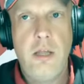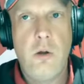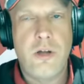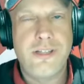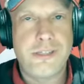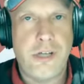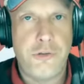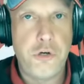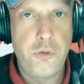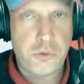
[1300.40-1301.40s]
you know,
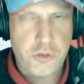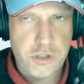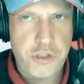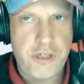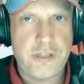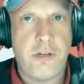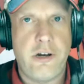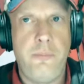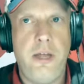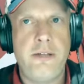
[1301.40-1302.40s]
consult a nutritionist a
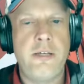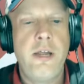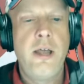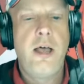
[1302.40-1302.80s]
little bit.